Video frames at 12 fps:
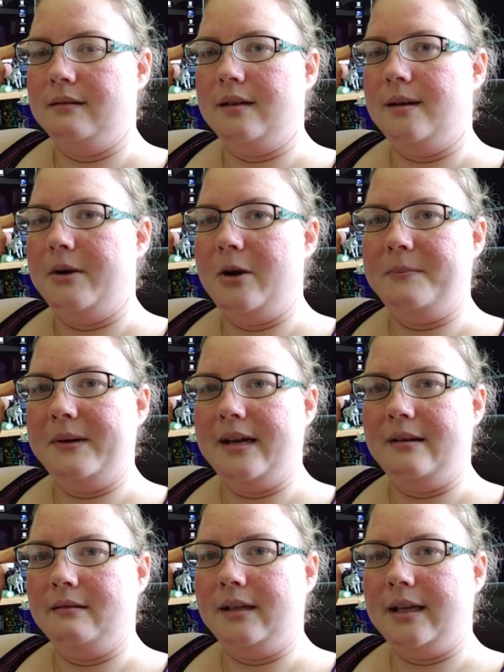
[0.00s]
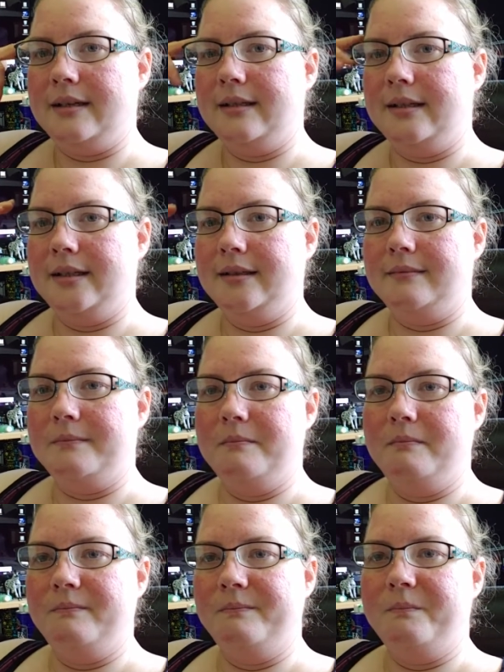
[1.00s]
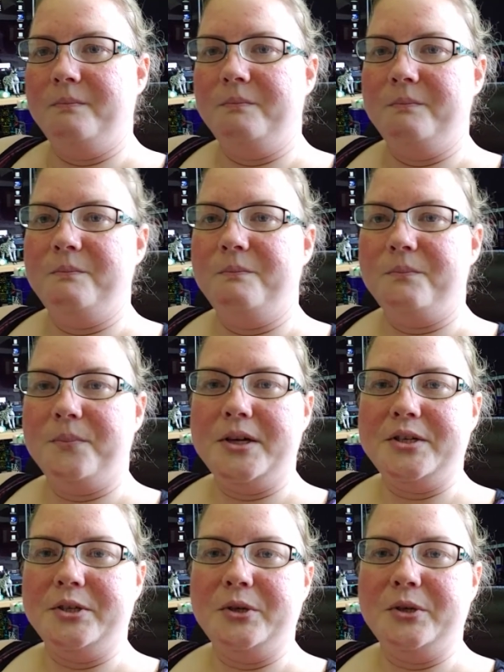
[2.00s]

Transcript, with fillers: I'm hoping I don't get any printer